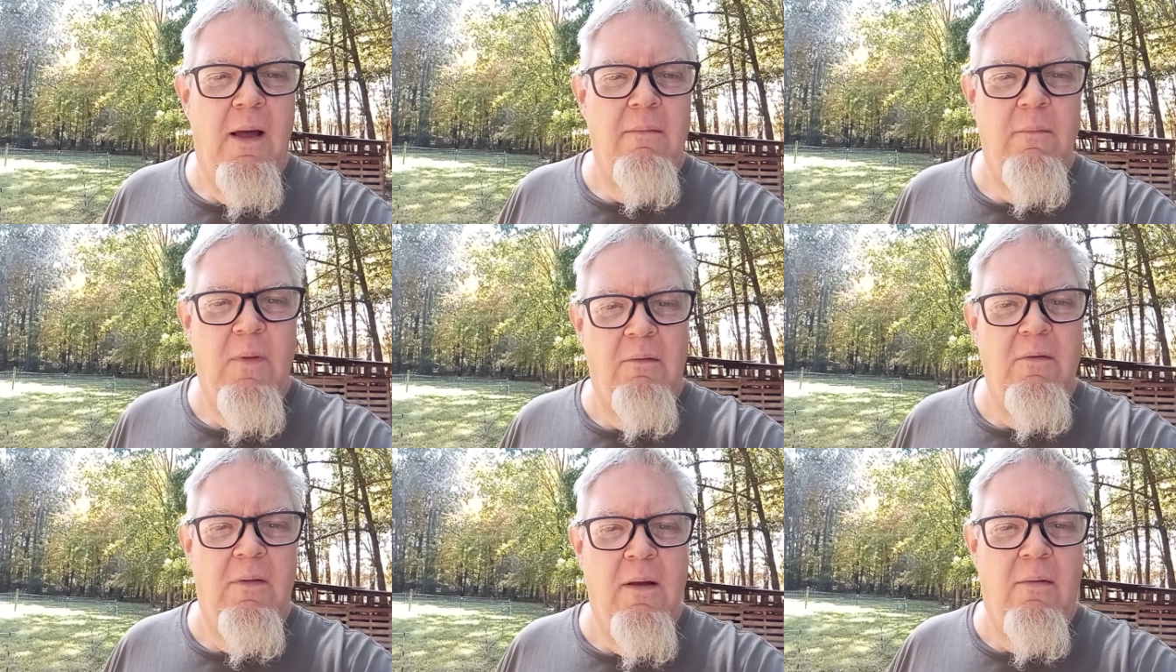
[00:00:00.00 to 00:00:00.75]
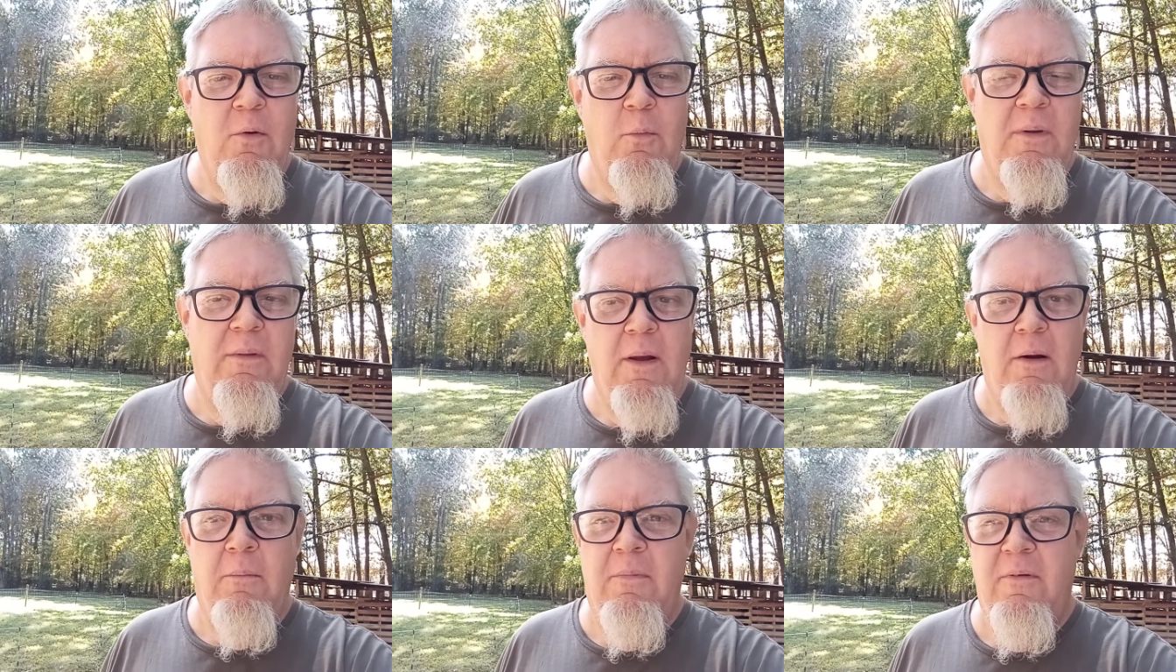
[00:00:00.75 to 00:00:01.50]
There's another one
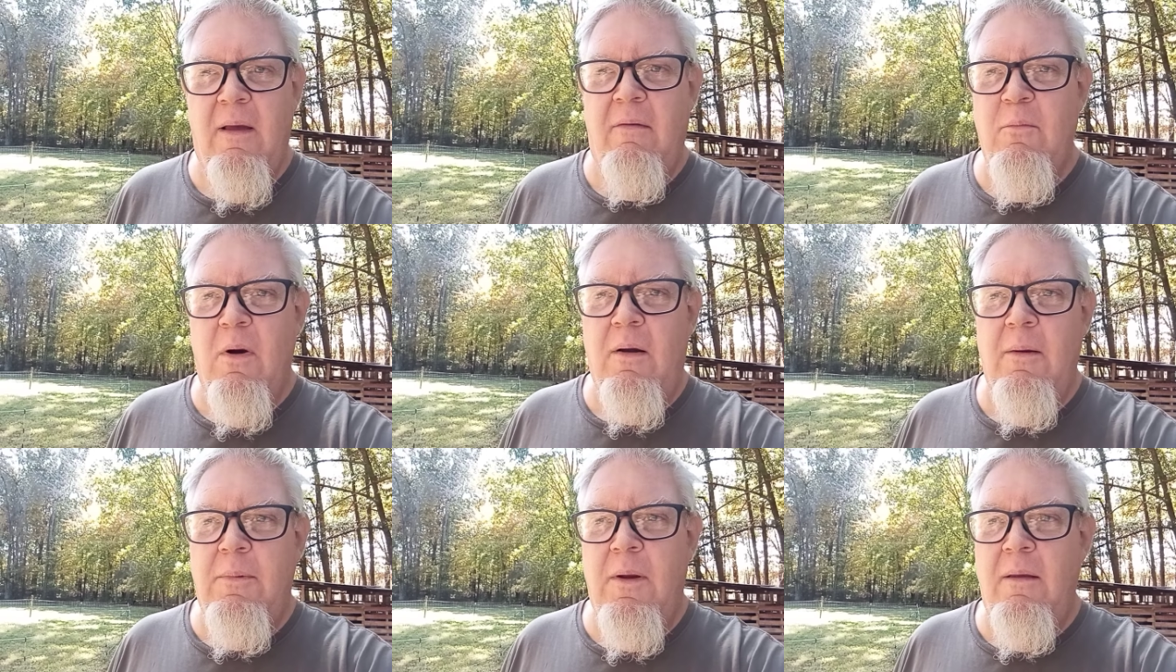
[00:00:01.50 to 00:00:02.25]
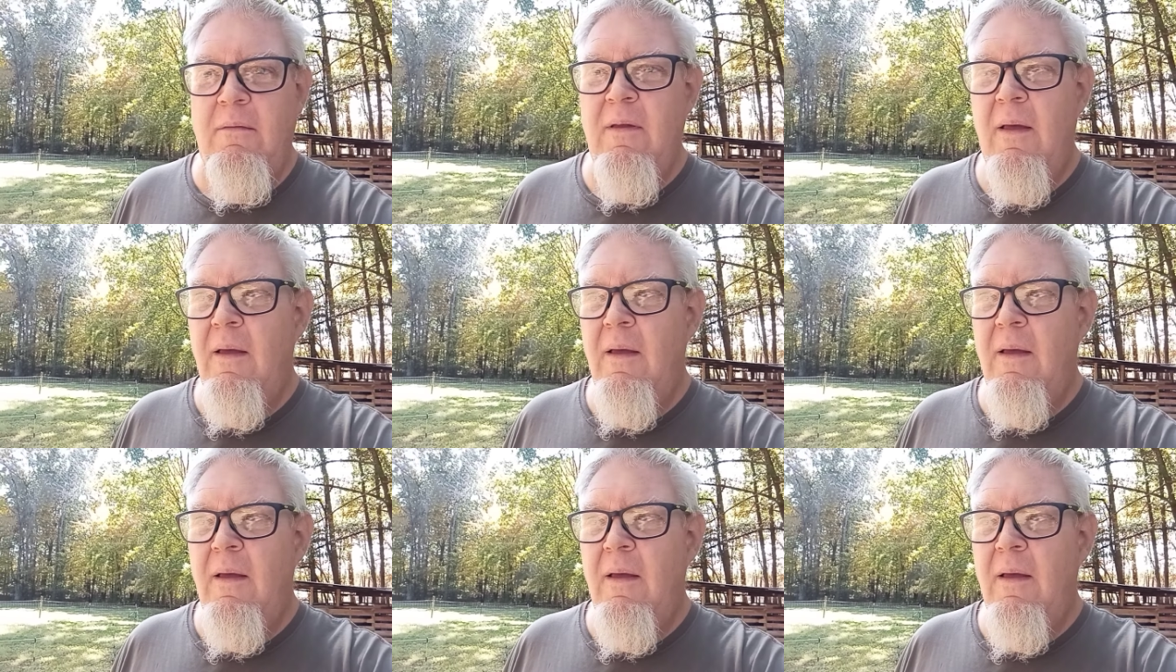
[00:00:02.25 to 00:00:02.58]
here besides Marketplace.